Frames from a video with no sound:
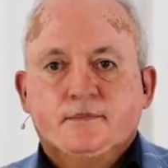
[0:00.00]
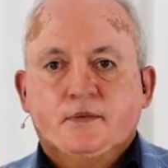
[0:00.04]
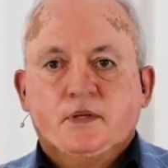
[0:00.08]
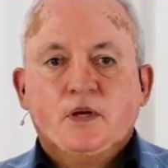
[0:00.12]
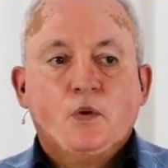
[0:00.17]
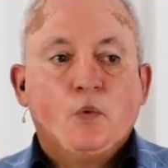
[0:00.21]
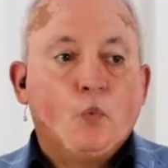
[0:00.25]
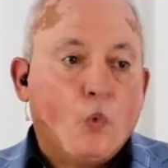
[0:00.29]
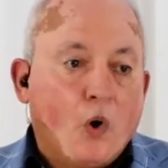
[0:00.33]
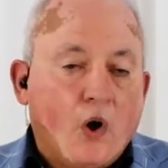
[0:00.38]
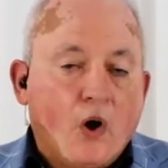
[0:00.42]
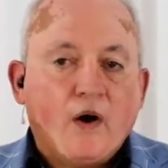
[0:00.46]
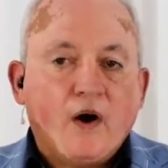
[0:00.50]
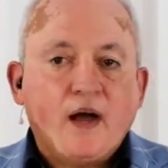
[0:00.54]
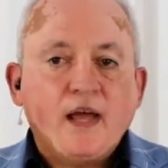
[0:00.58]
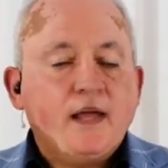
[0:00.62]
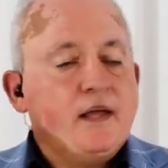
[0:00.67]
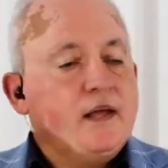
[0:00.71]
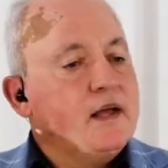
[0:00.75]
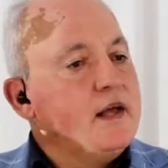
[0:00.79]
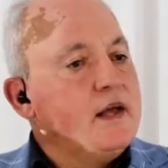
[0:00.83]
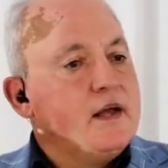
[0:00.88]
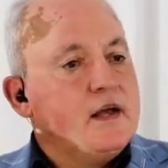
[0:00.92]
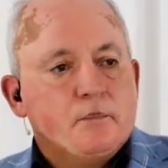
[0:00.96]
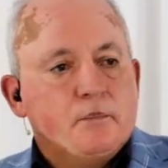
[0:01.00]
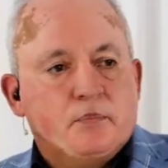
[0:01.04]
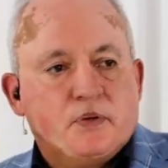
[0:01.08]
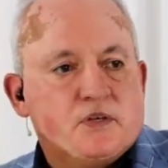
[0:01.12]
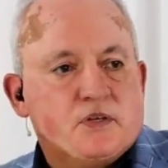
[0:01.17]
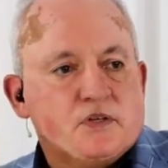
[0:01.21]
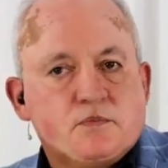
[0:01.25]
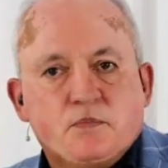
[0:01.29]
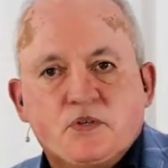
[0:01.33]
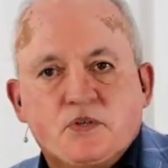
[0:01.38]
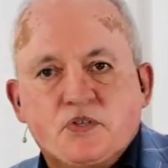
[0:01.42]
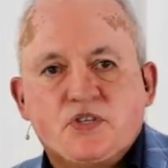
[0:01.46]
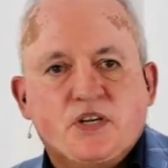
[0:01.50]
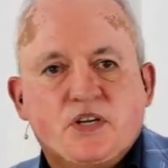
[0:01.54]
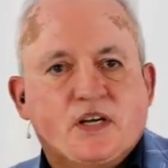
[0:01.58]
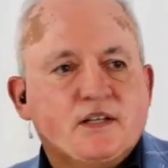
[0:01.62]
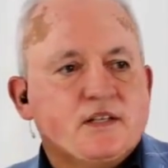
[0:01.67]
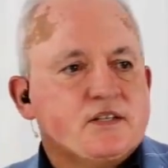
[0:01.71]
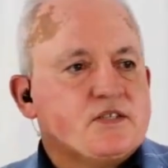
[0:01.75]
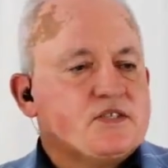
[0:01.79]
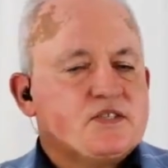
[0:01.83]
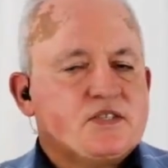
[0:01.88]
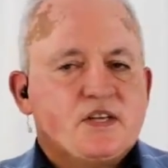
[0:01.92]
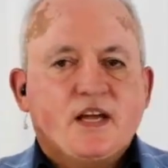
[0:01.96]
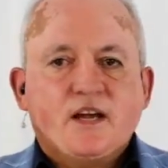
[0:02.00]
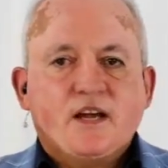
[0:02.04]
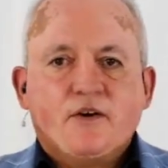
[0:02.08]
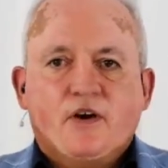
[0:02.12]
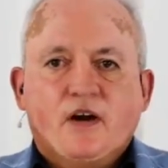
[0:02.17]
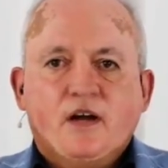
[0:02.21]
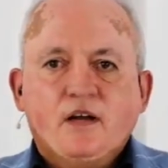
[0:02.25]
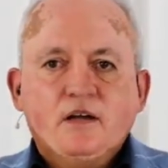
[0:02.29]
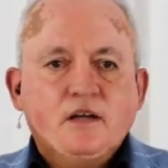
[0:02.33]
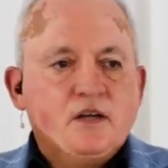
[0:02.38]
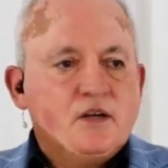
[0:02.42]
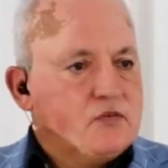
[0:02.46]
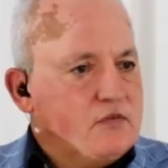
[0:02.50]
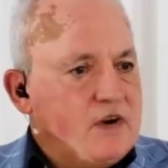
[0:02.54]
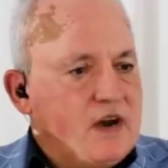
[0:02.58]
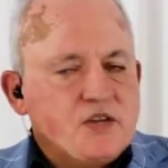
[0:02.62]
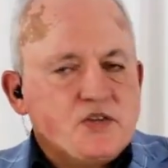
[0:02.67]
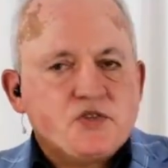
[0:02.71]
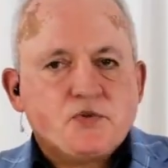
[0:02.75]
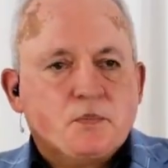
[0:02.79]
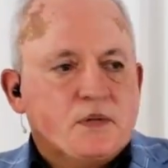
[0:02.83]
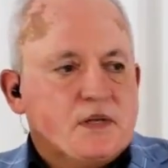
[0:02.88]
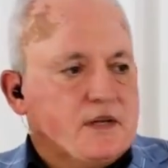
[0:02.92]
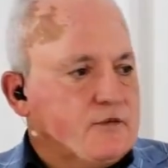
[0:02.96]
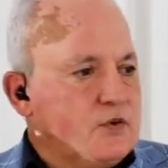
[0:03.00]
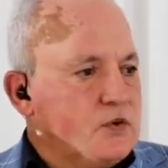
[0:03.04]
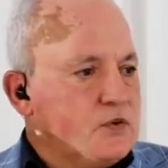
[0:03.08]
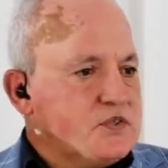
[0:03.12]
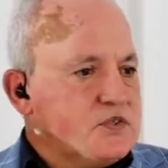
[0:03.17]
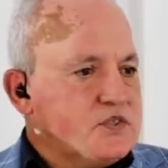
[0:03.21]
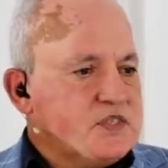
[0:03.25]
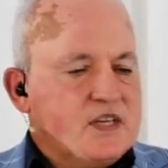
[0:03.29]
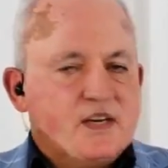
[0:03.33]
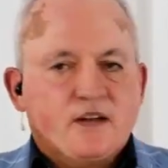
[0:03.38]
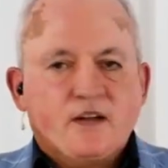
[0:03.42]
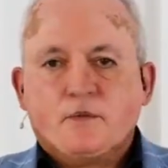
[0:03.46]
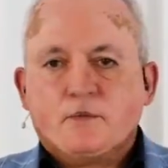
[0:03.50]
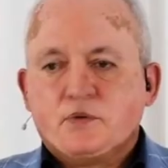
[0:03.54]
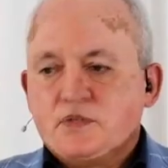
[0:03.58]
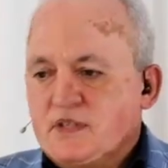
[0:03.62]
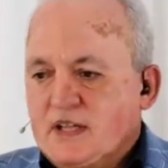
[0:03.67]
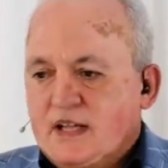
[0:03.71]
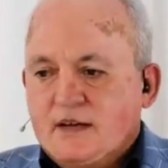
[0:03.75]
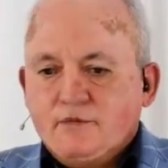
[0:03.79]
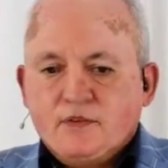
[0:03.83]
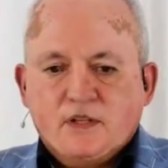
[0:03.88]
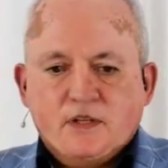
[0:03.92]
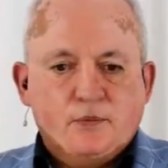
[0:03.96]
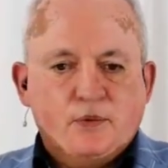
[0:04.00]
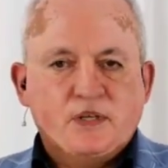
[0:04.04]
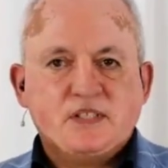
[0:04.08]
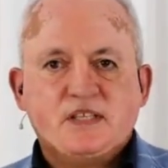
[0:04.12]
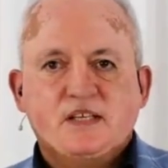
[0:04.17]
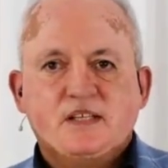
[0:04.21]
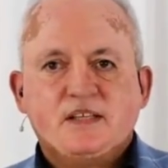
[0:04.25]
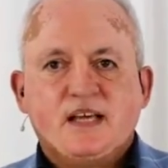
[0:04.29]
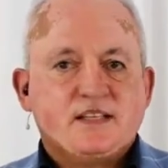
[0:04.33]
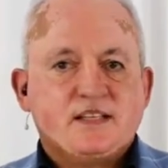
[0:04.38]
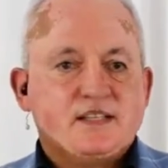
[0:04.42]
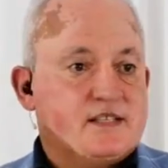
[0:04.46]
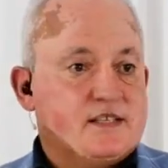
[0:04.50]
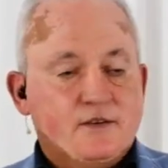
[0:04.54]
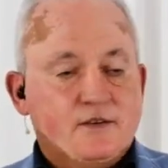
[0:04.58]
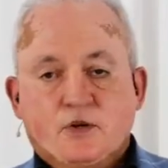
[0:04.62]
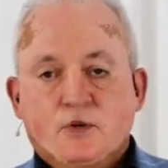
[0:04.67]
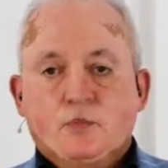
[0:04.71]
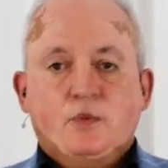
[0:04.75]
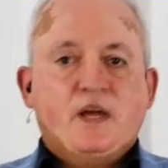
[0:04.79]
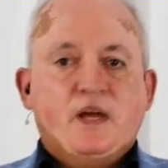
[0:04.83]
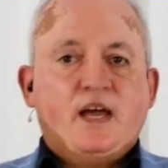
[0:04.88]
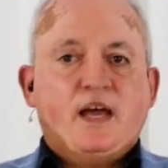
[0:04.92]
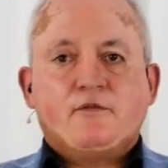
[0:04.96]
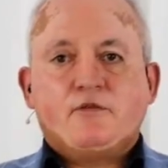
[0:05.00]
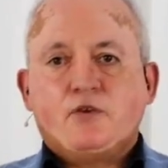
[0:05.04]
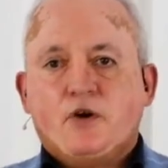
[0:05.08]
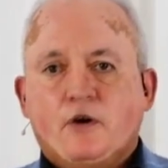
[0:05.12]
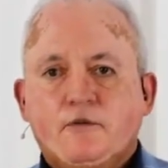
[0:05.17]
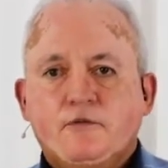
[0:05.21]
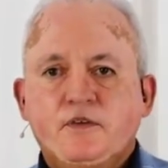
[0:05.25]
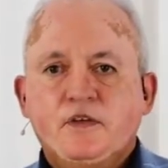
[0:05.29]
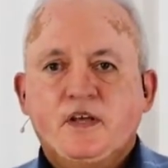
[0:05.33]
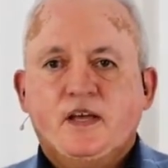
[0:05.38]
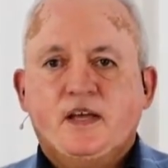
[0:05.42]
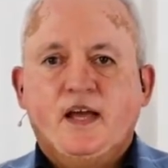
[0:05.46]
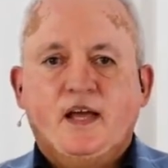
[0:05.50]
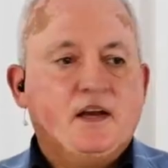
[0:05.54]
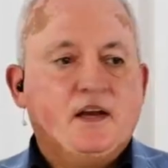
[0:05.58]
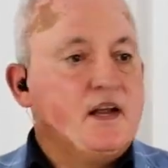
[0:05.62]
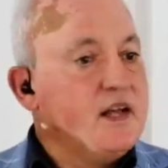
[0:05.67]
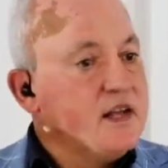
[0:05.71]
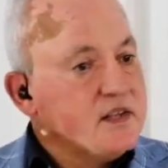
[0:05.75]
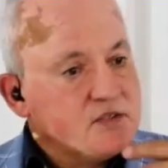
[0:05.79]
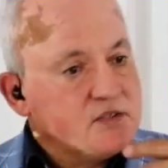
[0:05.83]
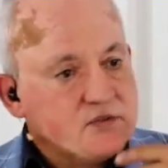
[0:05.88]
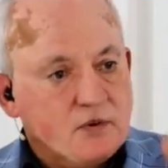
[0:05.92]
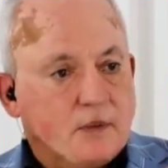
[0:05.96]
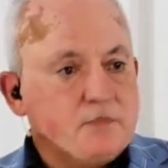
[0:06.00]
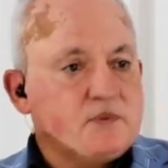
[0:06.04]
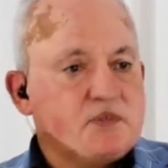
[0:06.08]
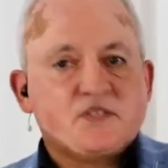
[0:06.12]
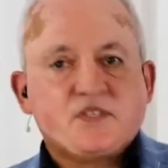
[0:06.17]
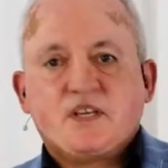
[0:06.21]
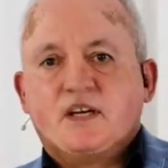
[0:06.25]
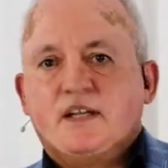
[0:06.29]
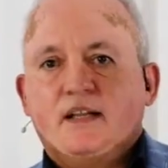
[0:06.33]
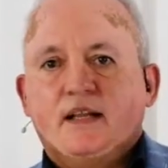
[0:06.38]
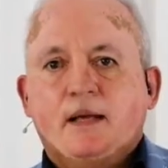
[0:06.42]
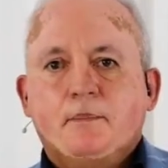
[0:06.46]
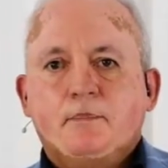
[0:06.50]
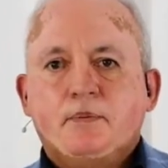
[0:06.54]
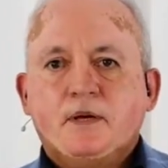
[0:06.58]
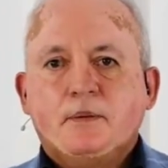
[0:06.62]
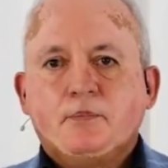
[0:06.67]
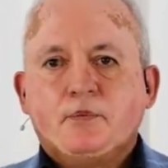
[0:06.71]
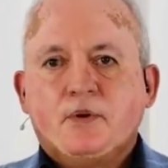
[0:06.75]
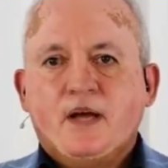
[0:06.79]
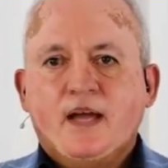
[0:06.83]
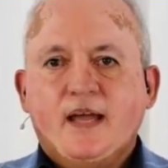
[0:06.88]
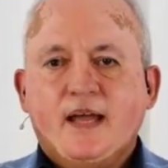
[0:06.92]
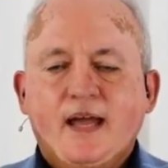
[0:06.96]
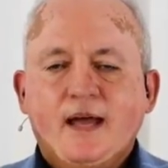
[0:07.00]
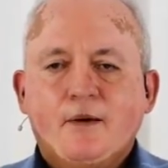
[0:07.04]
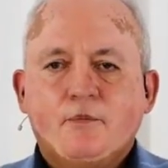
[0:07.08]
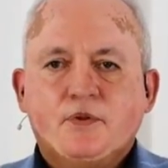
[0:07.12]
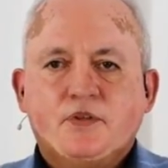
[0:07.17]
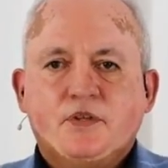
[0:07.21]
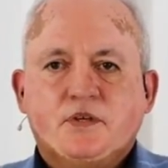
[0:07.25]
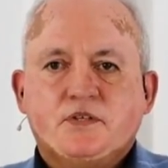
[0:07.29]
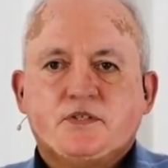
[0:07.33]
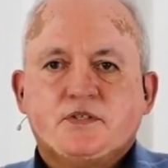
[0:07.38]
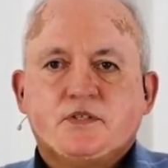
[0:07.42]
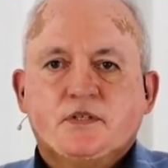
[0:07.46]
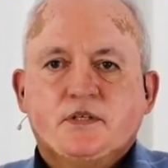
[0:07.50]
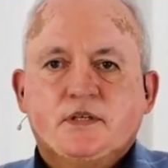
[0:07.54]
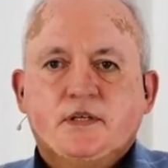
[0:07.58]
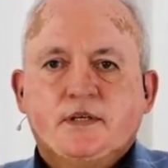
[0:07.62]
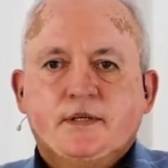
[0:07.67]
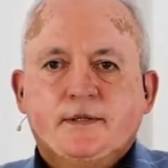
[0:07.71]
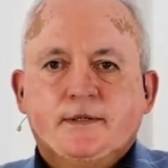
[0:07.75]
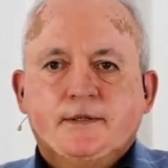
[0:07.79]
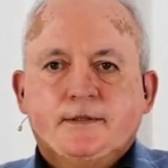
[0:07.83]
Mm-hmm. Why? Because Michelle and Sarah Rashmi have all said, up. was lovely. We did that, Steve. Can we have coffee again? So I'm just going to let people hang out with us.